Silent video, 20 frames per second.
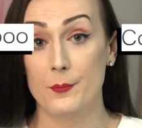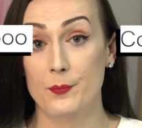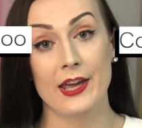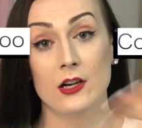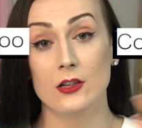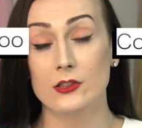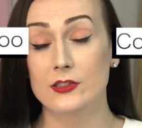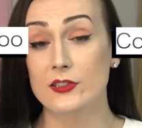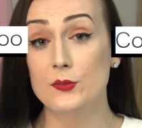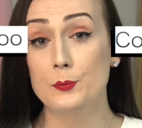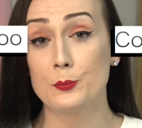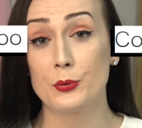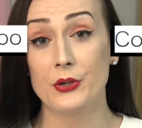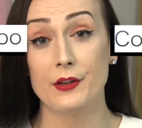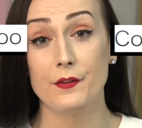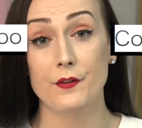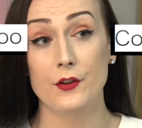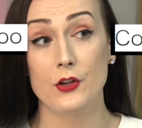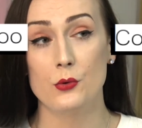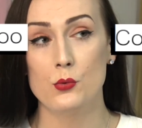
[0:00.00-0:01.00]
And I'll just
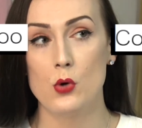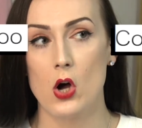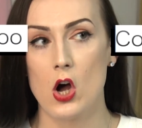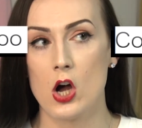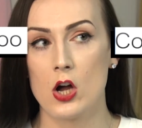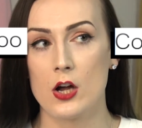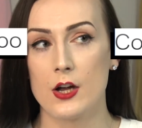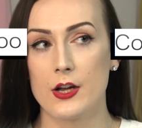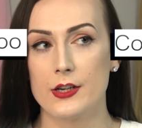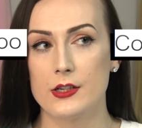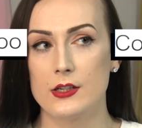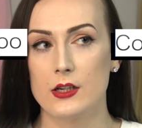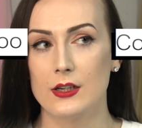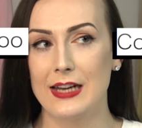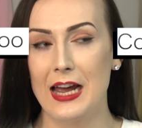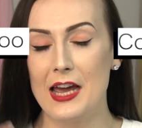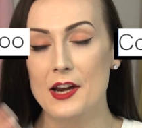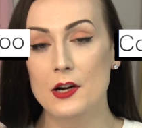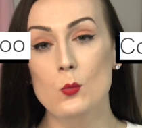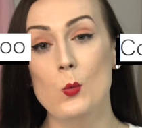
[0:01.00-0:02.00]
brief you on
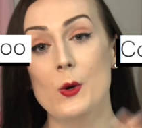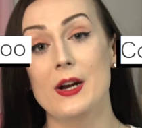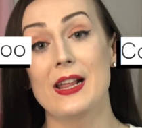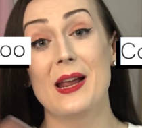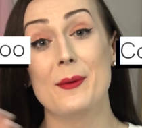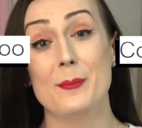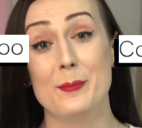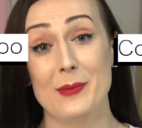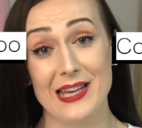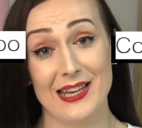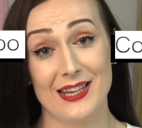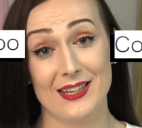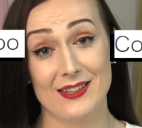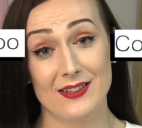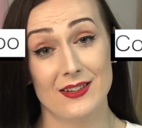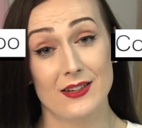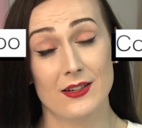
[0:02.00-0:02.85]
kind of what I mean.